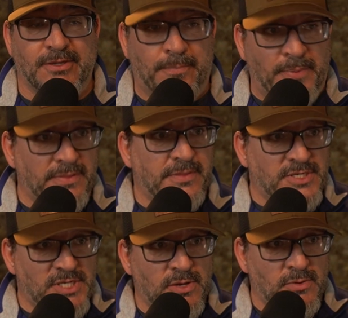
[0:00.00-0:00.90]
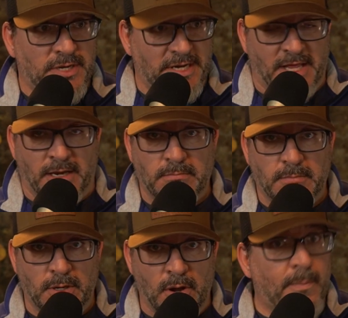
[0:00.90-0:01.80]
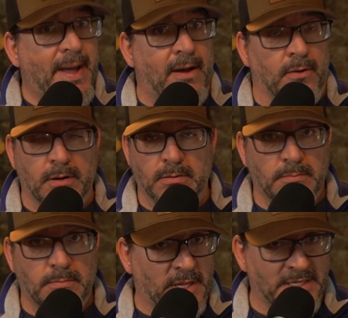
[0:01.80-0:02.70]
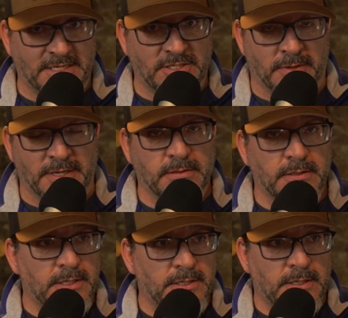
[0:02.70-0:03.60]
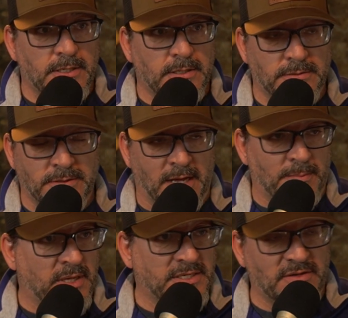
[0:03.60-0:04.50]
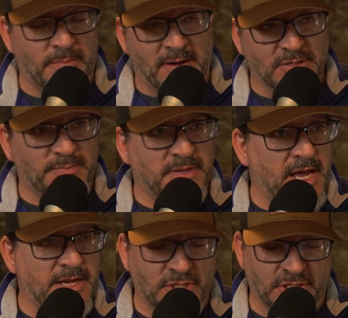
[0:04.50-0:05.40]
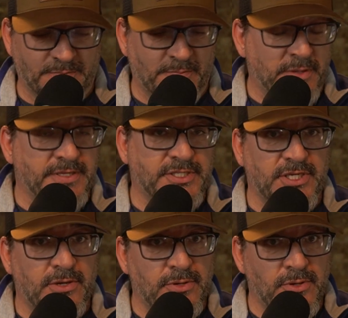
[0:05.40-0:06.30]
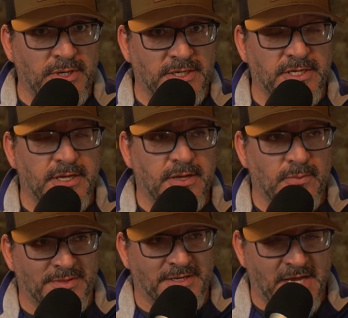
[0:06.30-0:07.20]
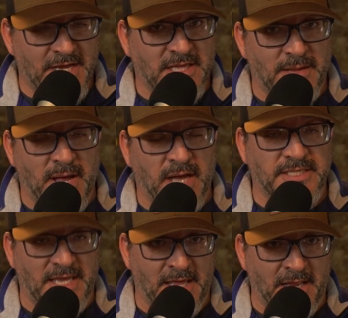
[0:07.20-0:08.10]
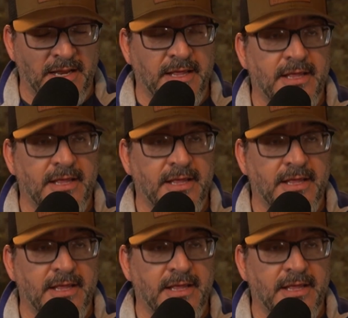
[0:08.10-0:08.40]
put the CU unit in, no power plugged into it. Not plugged in the power supply, just put the CU unit with the Tek-Slot Box in,